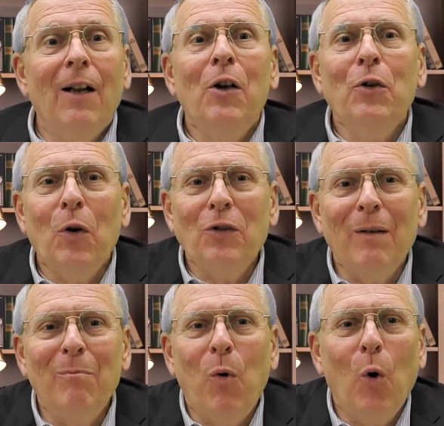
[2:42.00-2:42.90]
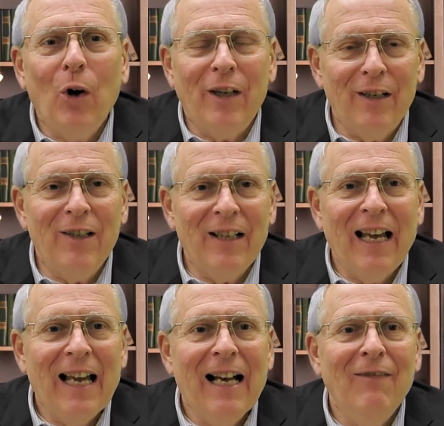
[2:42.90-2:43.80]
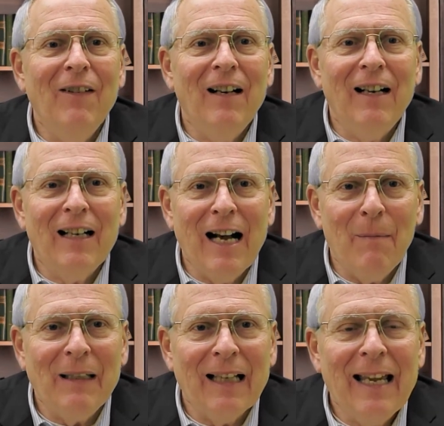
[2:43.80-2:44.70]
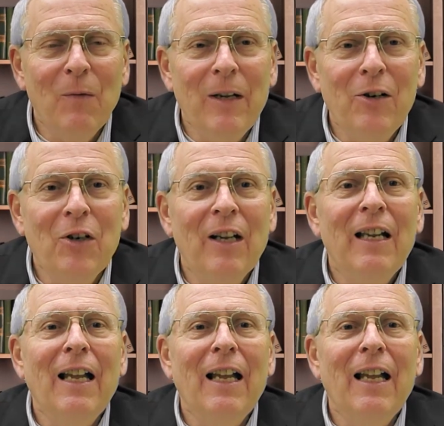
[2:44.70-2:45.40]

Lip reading: So it's important to have a common language.